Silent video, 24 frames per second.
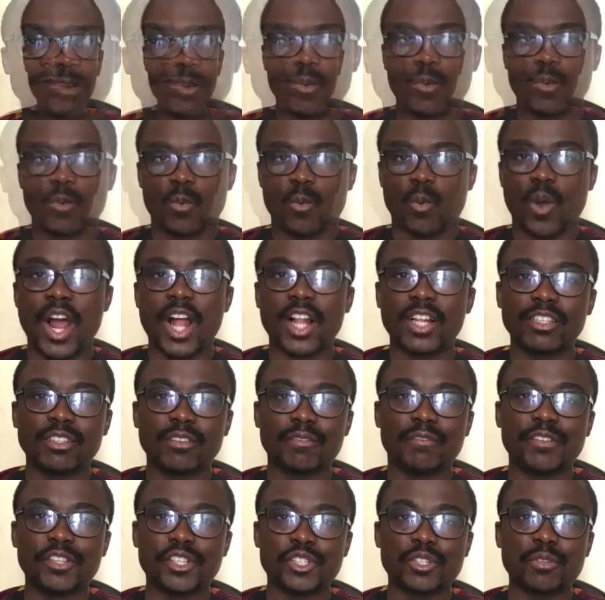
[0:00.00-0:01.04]
While the
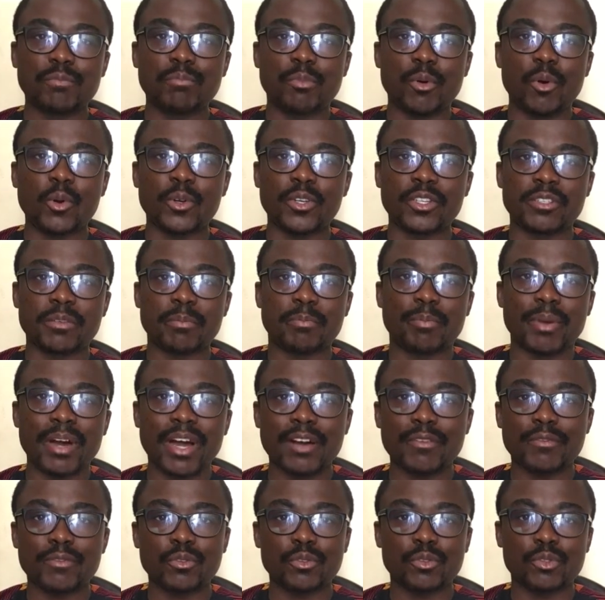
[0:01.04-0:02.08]
vision board is a
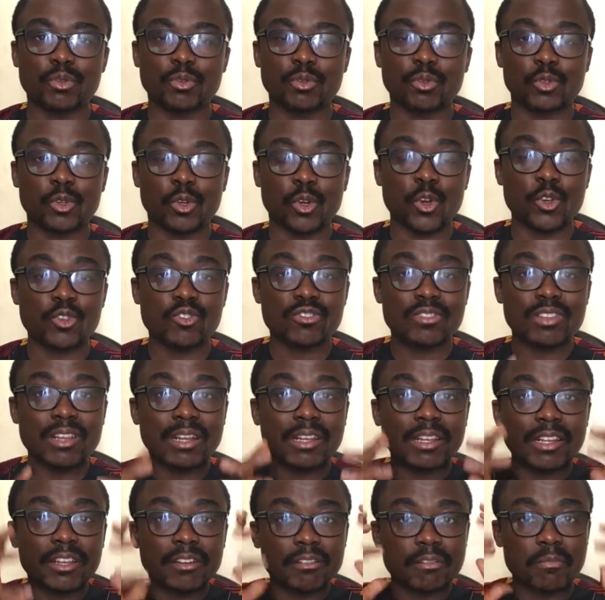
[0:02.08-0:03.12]
powerful tool to
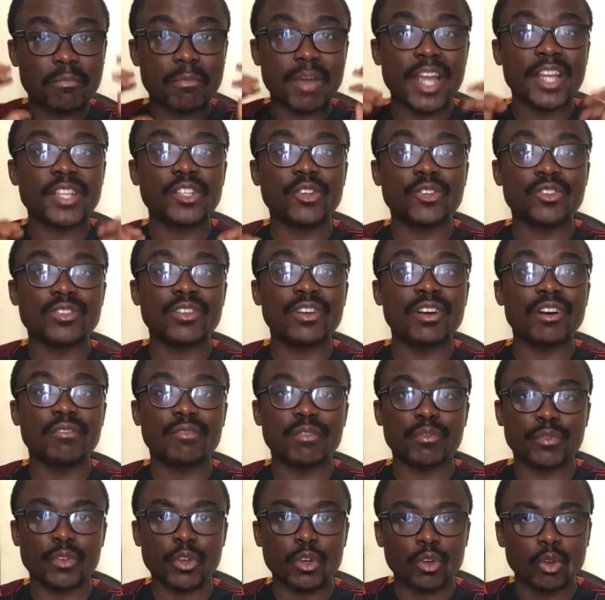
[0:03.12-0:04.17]
constantly remind yourself
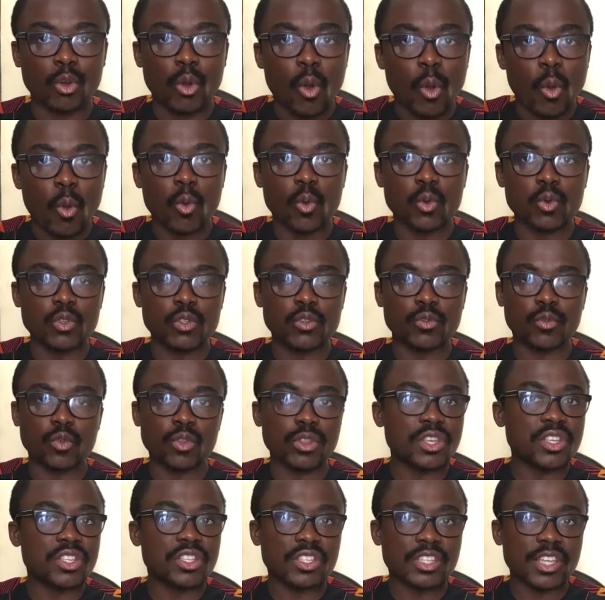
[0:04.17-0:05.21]
of your goals for
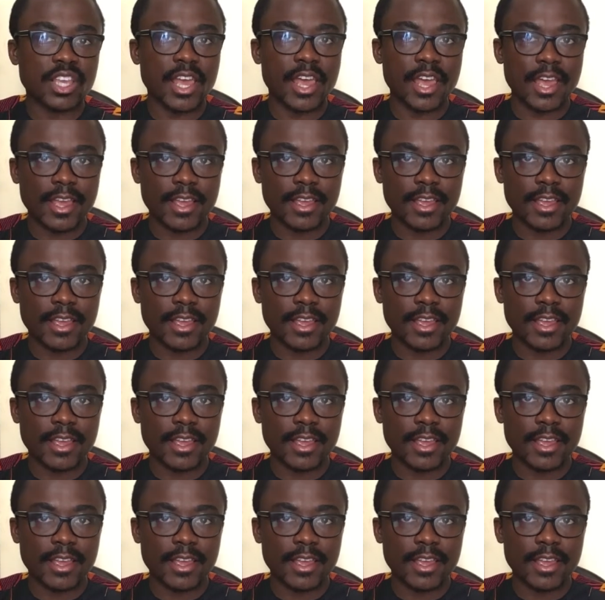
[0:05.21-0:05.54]
this year,